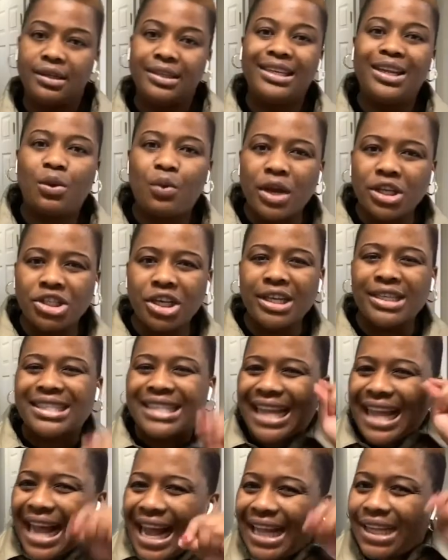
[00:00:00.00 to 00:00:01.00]
The question
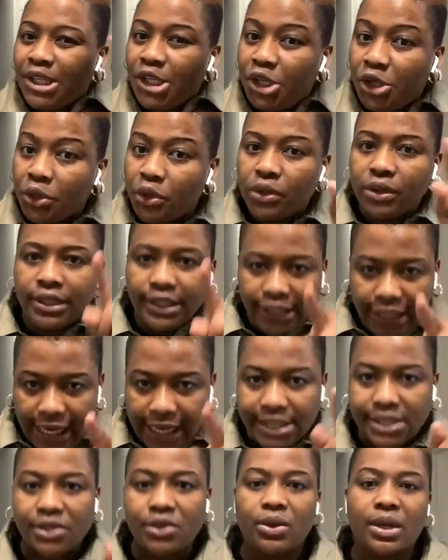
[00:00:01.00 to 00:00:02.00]
is, can you?
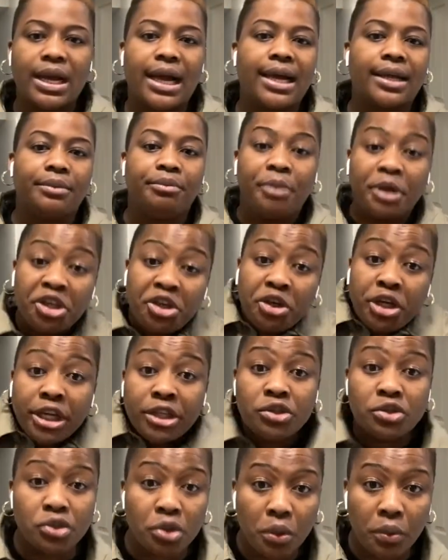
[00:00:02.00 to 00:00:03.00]
Yes, you can. But you
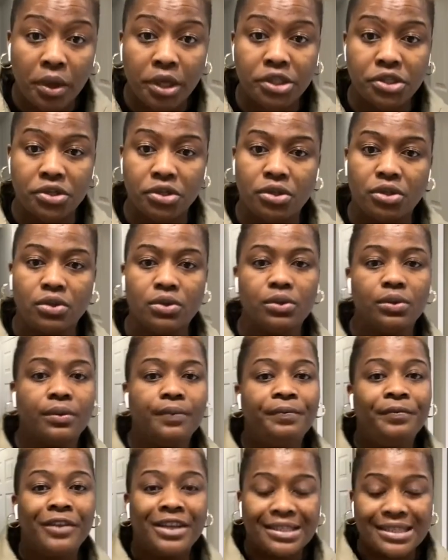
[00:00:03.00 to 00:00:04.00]
need to know what to do.
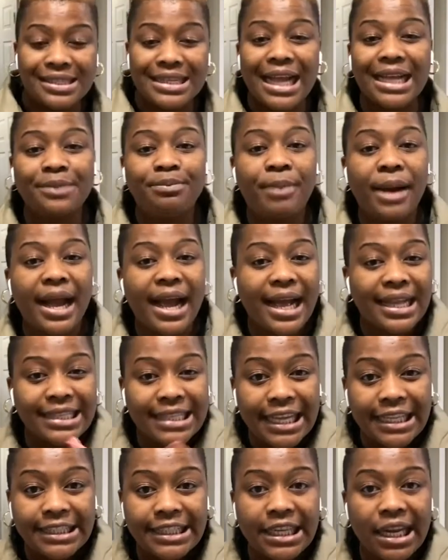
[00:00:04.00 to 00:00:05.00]
Start by
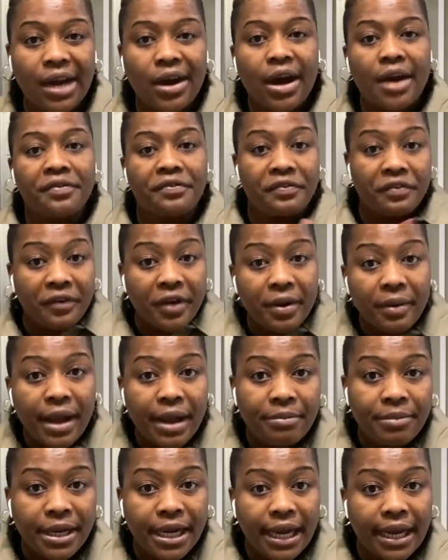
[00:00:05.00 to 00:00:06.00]
attending our free
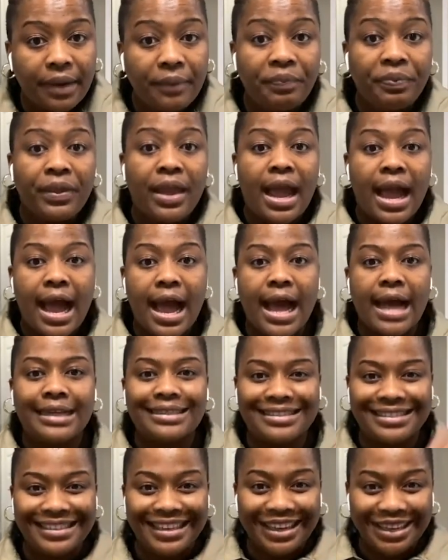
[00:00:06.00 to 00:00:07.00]
webinar
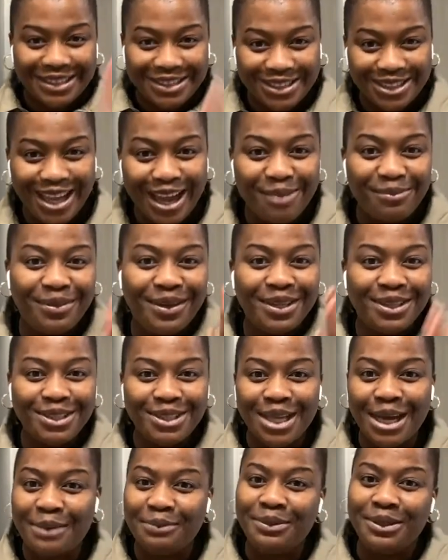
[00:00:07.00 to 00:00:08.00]
at
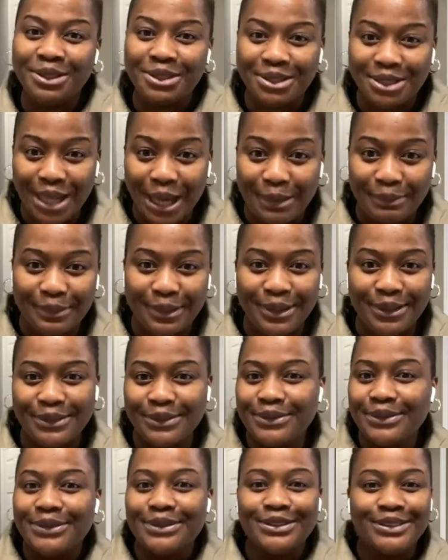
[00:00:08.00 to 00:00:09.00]

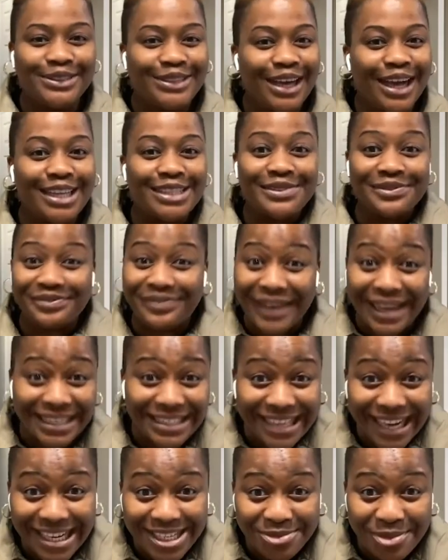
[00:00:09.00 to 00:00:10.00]

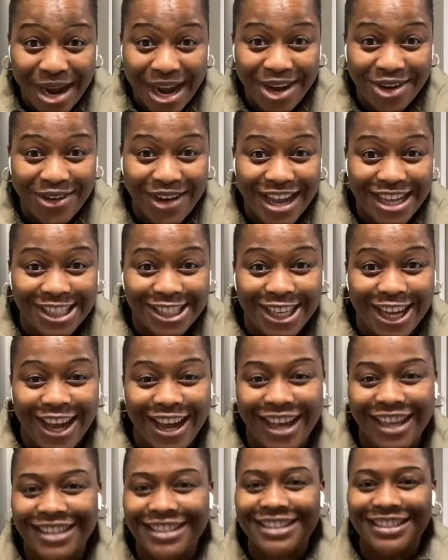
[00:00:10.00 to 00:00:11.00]

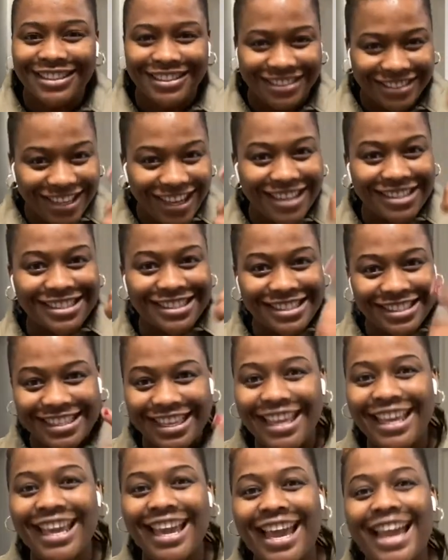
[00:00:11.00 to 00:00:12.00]

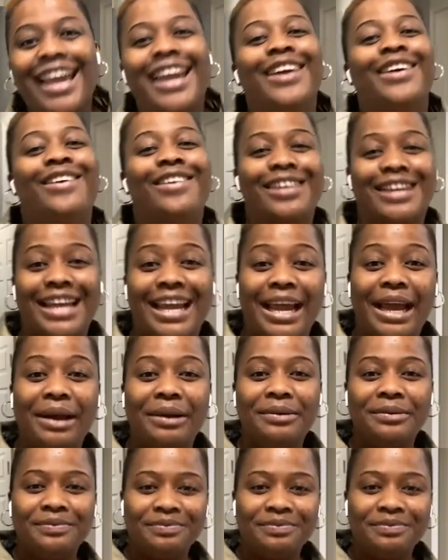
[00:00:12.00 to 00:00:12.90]
www.vantagemigration.ca. Okay,